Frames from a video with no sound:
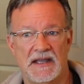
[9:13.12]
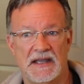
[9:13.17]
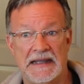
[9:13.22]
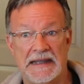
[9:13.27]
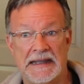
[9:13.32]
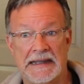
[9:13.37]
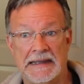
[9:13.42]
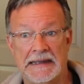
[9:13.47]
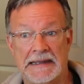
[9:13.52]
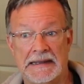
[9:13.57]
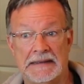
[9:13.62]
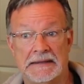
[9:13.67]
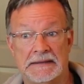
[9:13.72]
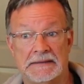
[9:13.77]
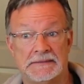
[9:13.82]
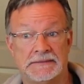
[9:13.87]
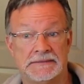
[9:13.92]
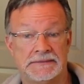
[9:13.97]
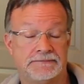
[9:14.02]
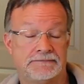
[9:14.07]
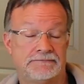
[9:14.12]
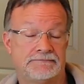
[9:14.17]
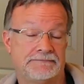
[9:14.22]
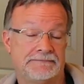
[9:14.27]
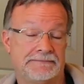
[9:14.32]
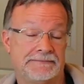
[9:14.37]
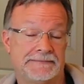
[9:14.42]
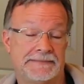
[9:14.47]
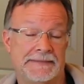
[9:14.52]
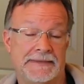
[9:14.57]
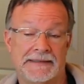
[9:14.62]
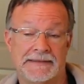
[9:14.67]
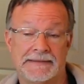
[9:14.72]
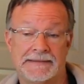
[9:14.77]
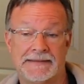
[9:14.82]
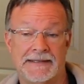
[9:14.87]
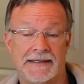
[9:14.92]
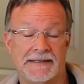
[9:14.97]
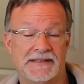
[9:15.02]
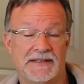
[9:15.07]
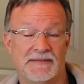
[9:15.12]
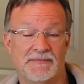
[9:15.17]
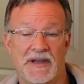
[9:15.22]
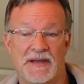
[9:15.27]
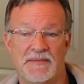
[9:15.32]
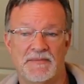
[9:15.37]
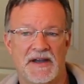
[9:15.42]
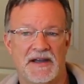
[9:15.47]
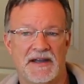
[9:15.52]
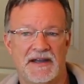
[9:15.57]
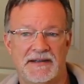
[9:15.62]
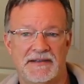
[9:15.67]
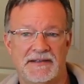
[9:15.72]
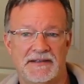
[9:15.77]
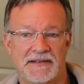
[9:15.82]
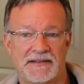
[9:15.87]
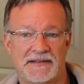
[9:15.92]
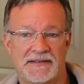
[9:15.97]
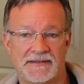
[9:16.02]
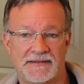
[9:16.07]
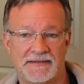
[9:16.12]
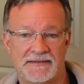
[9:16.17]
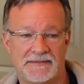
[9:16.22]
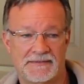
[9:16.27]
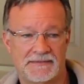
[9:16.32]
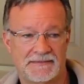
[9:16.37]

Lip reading: And sticks in my mind is